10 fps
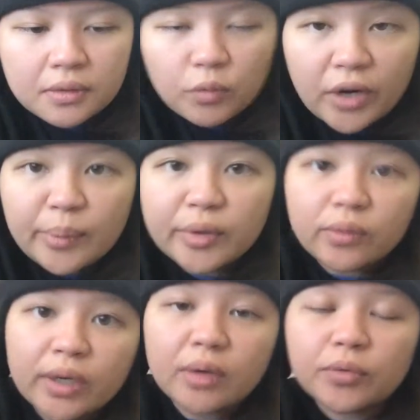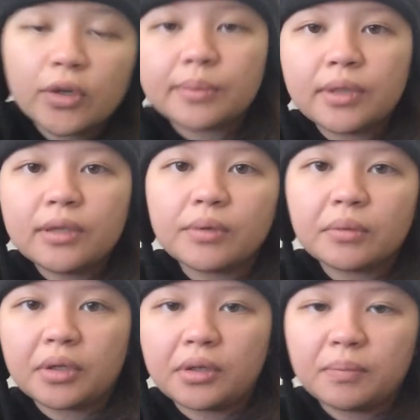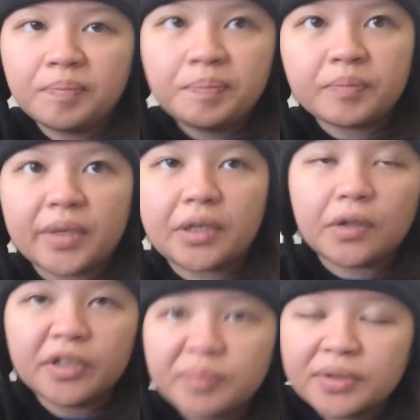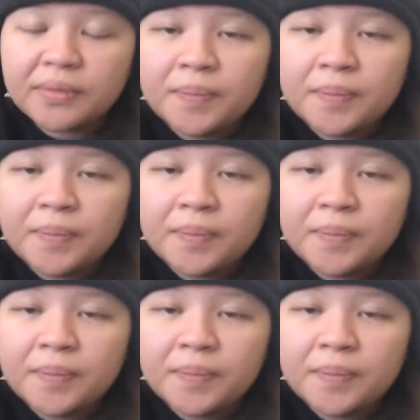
wrap it around properly around my clip,